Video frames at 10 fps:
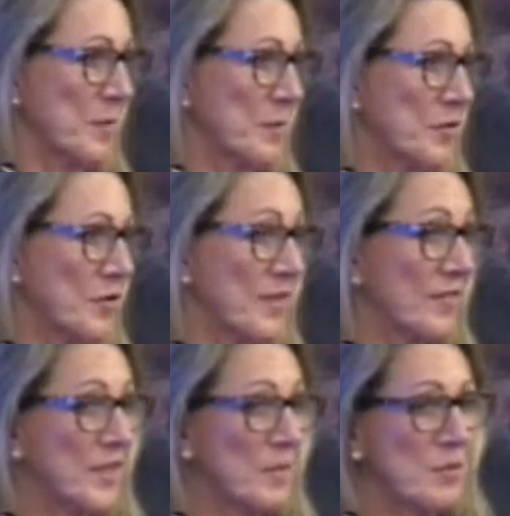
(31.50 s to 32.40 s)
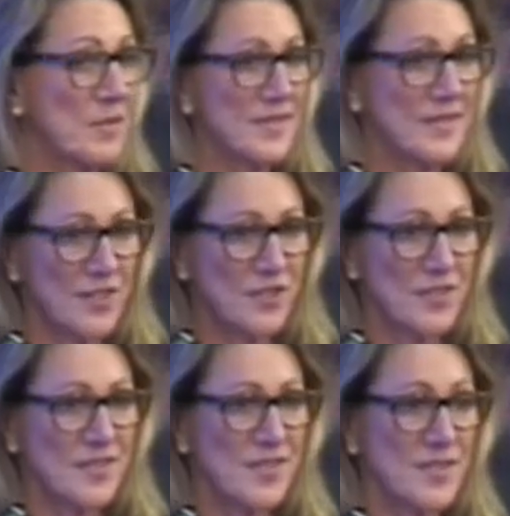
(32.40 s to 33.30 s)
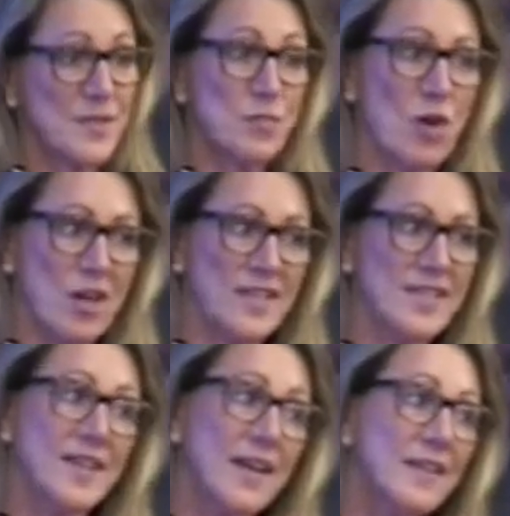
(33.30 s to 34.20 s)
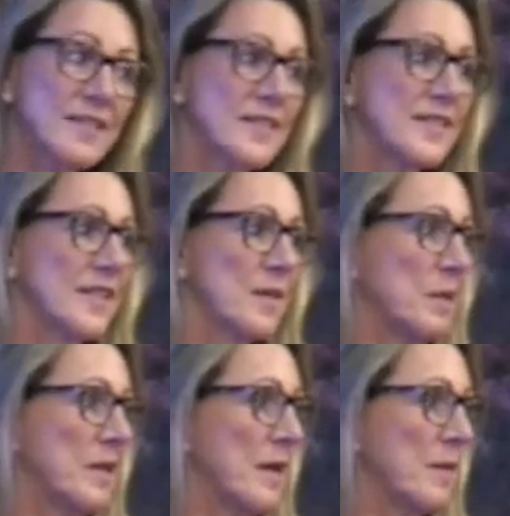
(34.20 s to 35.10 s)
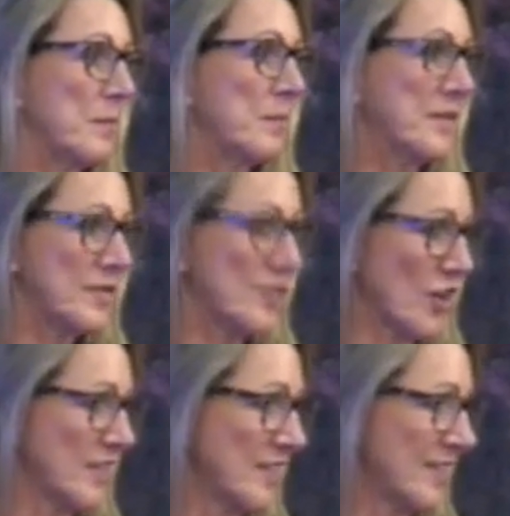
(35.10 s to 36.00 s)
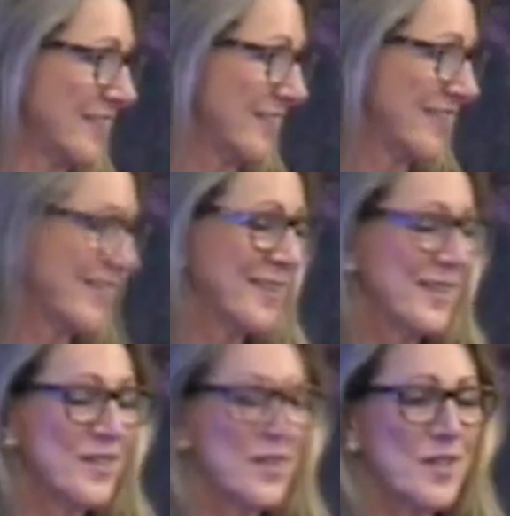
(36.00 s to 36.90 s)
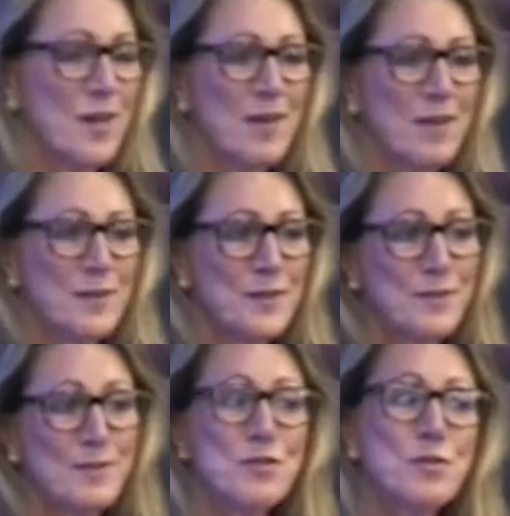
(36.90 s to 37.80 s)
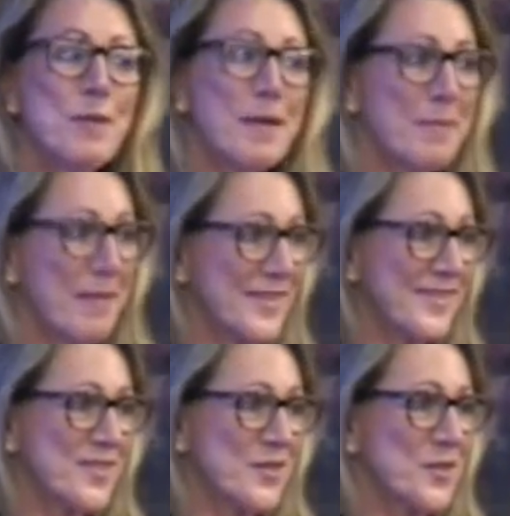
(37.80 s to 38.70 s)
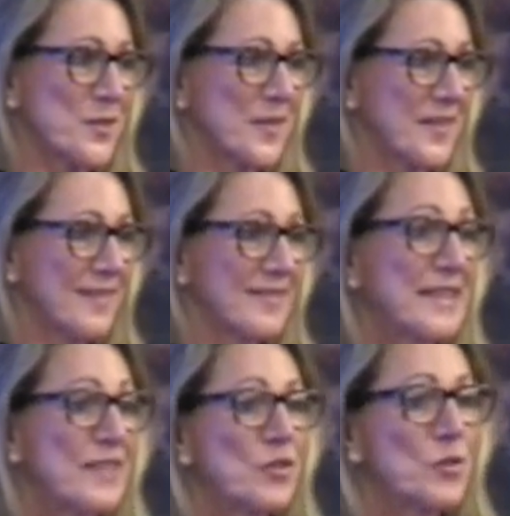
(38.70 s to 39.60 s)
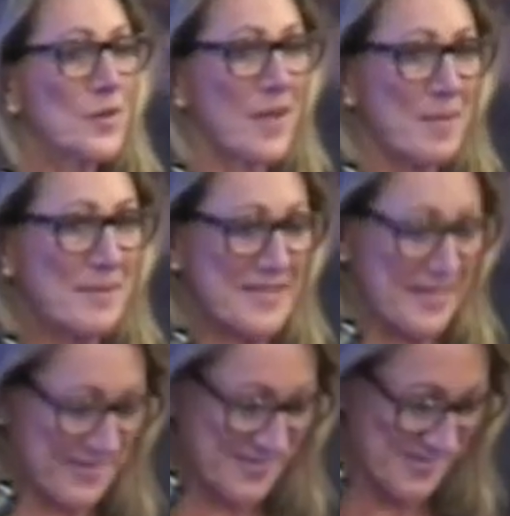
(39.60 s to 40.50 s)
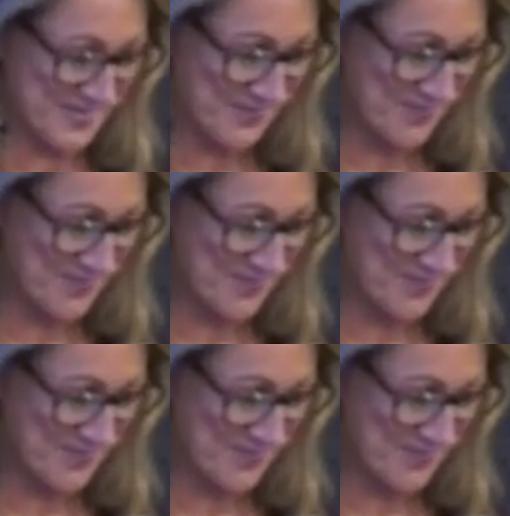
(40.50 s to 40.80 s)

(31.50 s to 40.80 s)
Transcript: but when you're giving a presentation to some rocket scientists, it can be a bit daunting. So I'll do my best to leave you climatized.